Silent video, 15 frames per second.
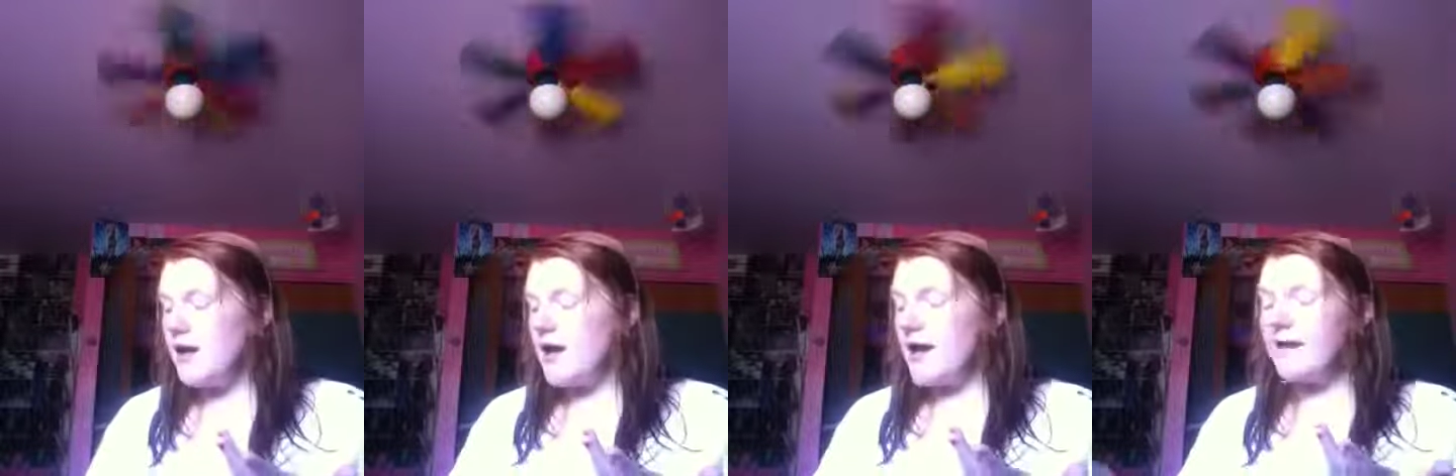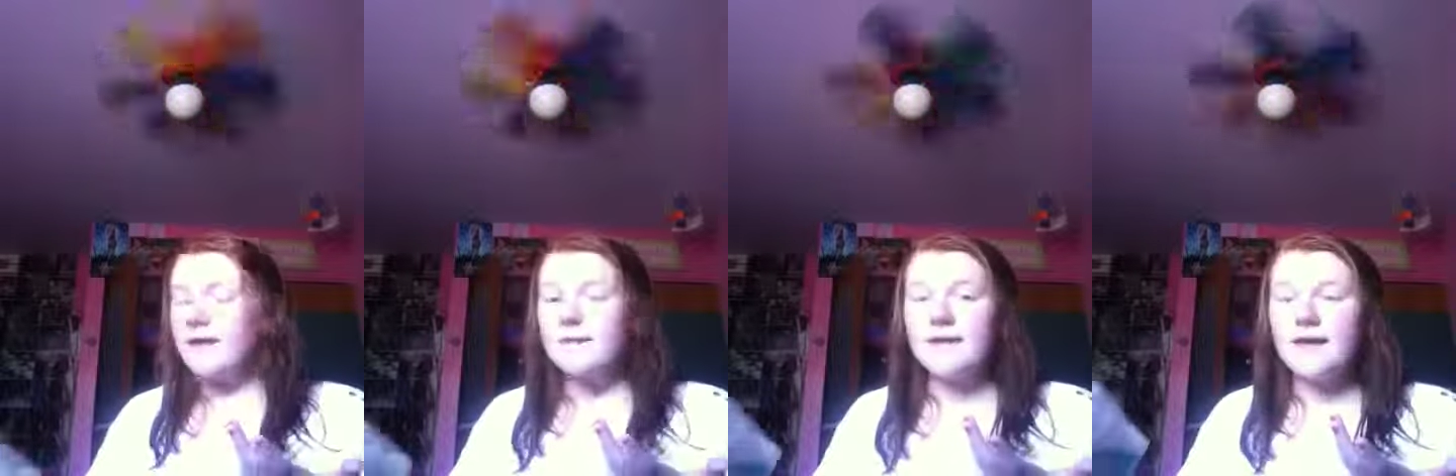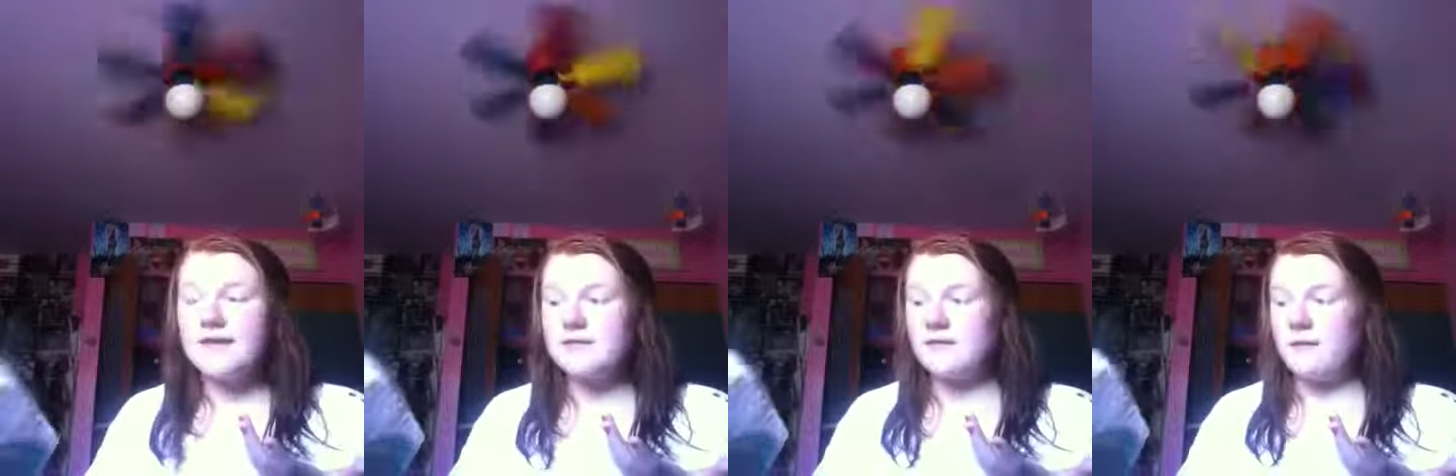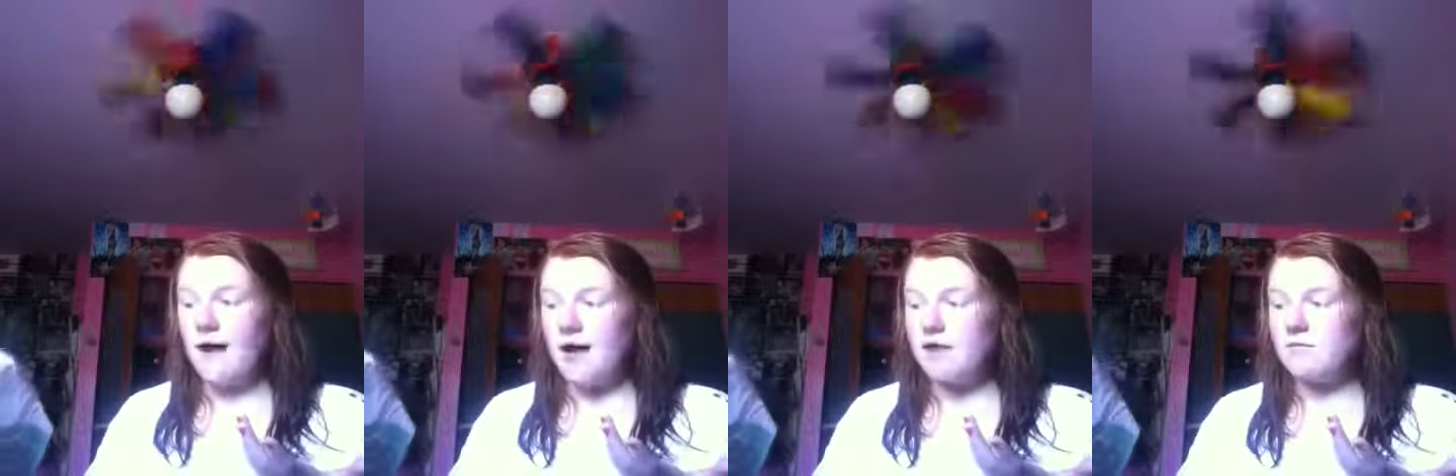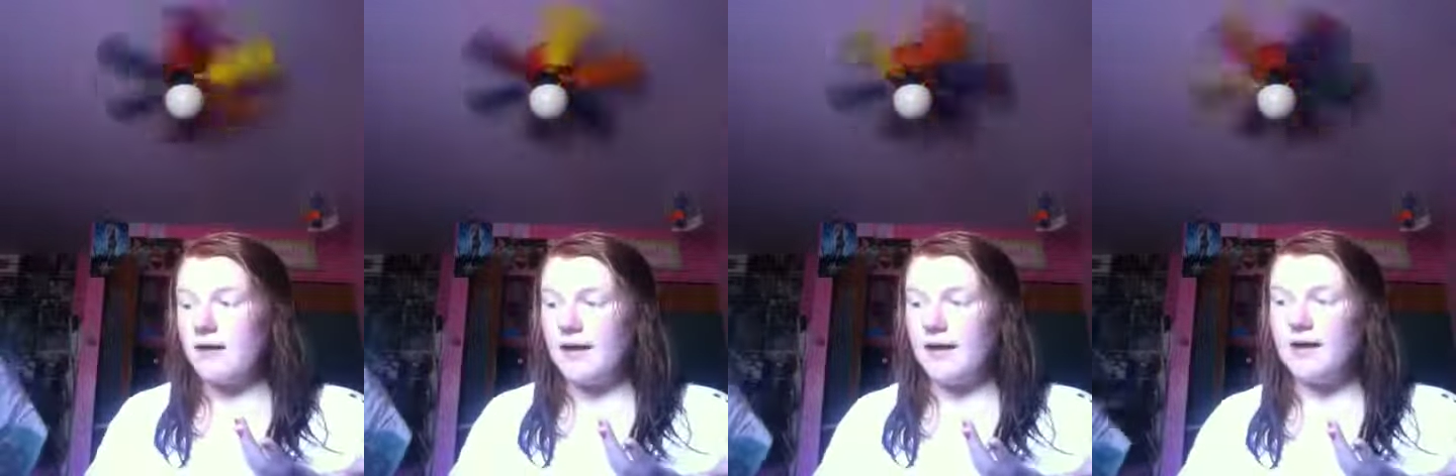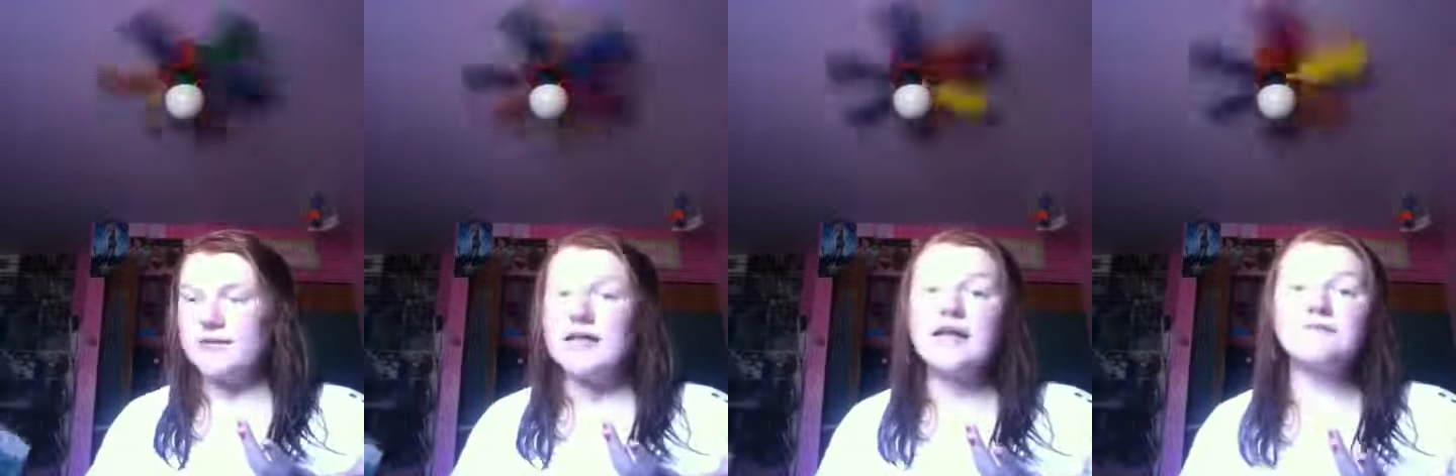it takes a lot of bedding
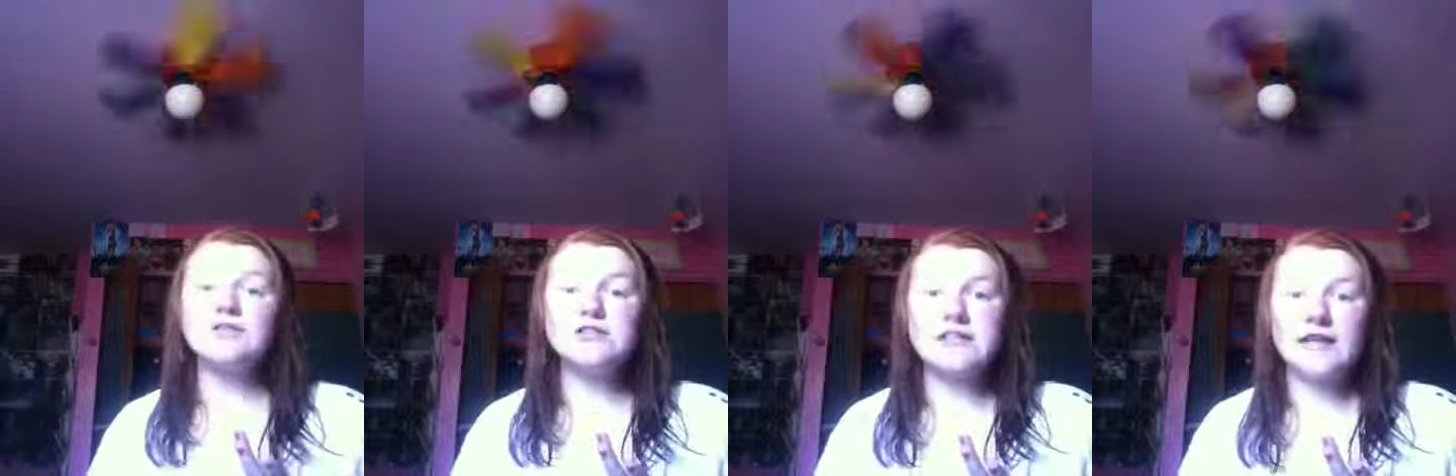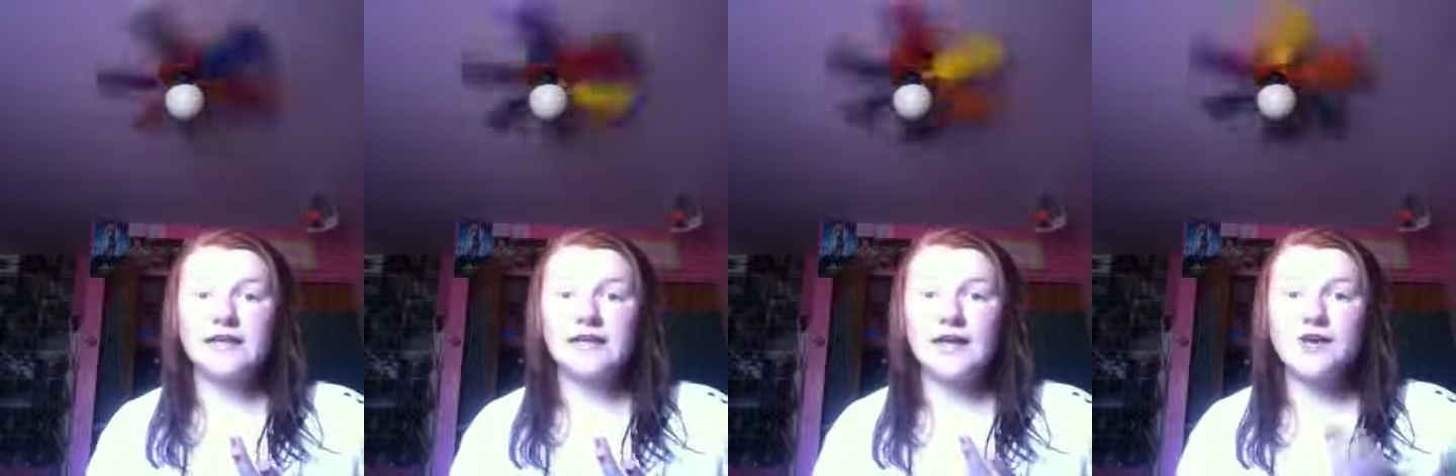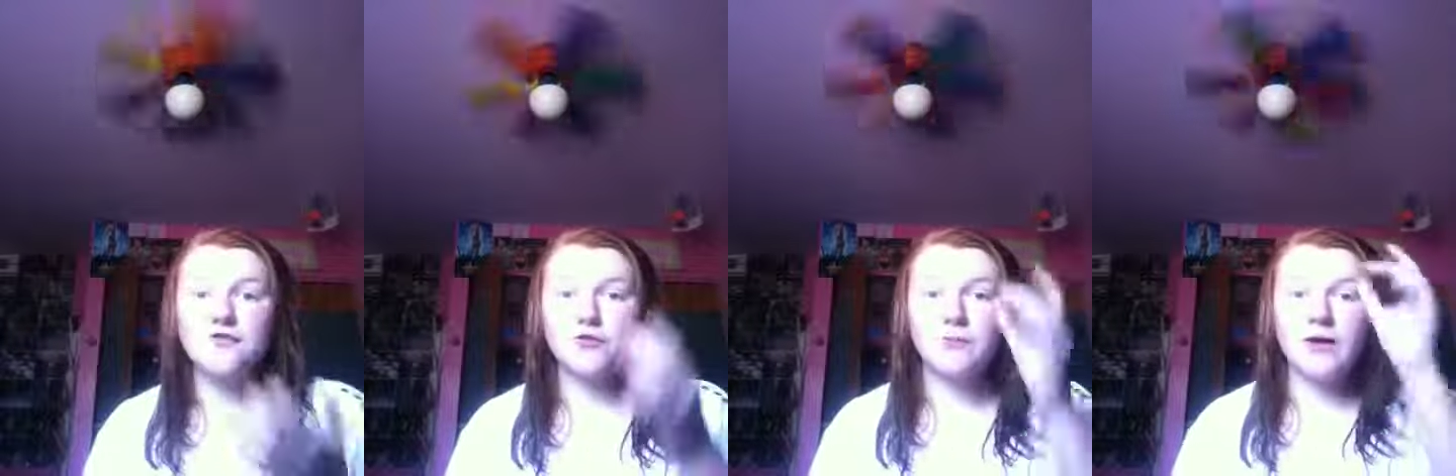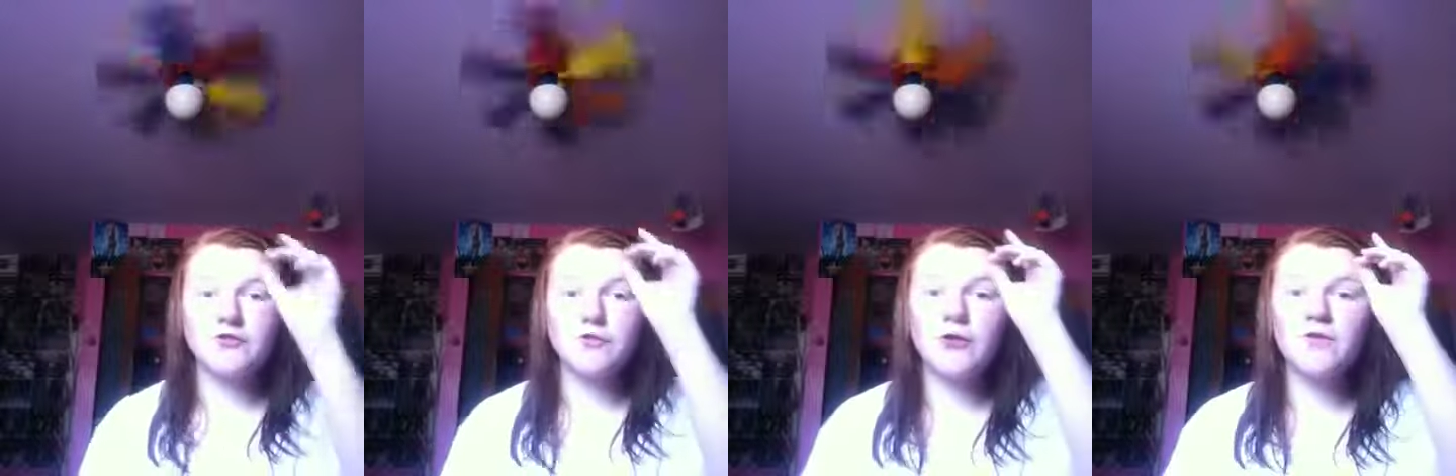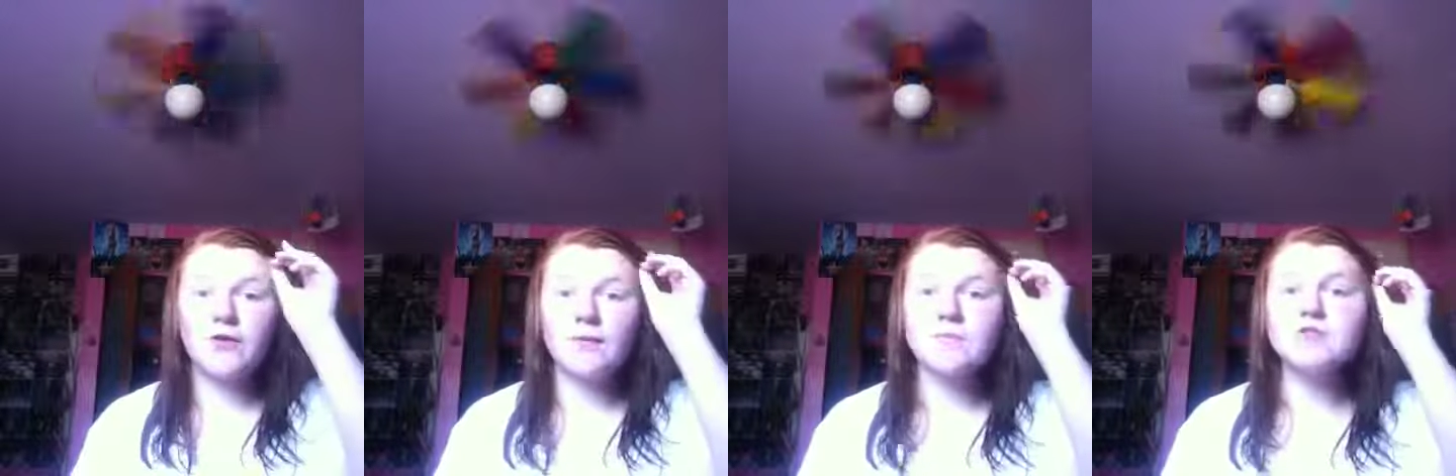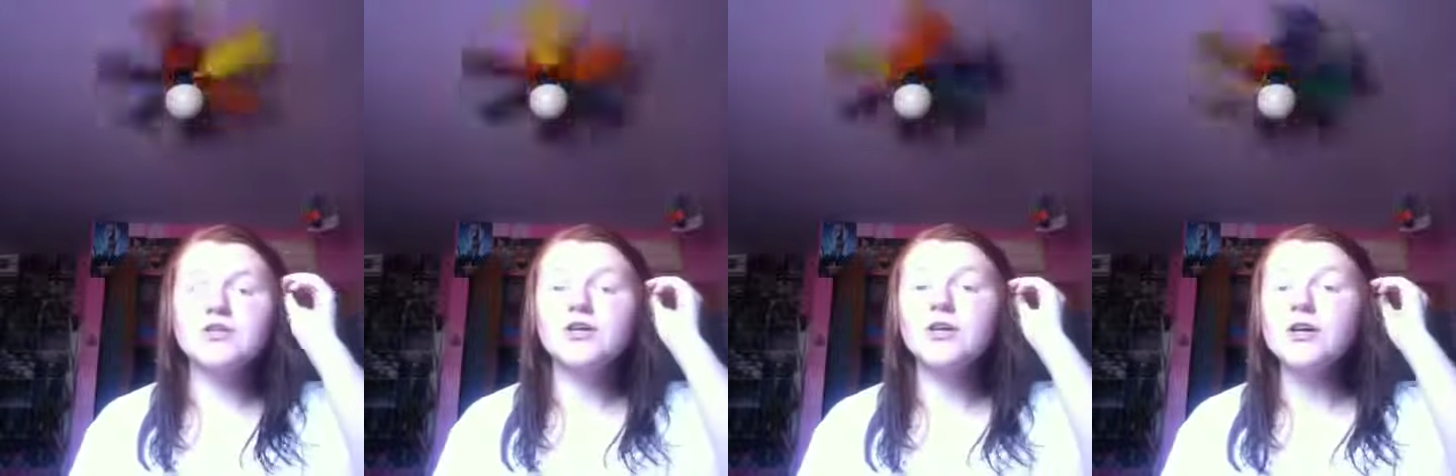because I have a tank cage for my dwarf
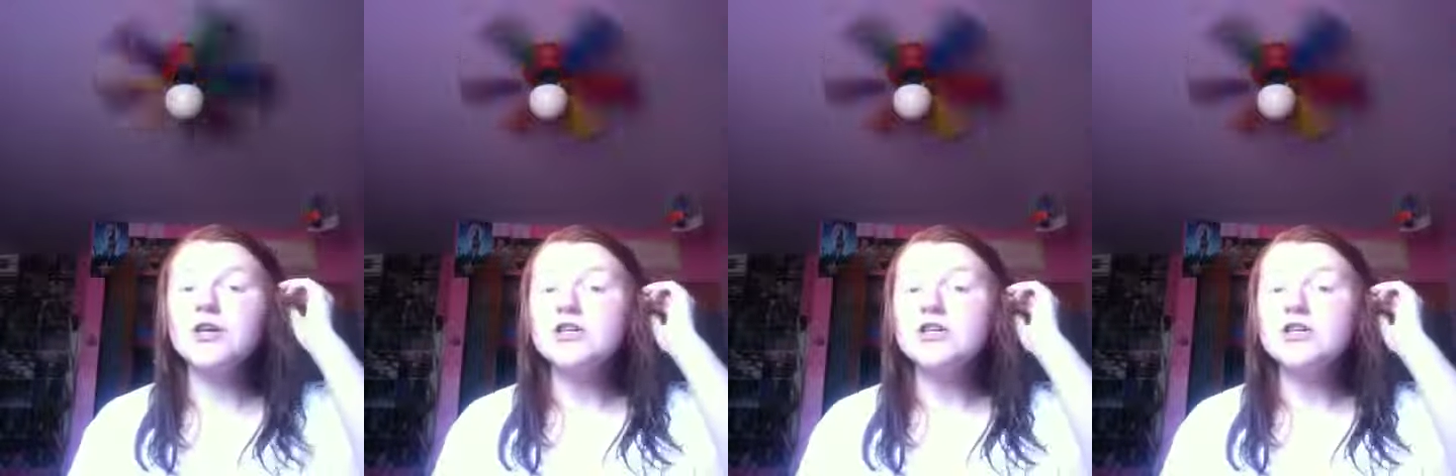hamster,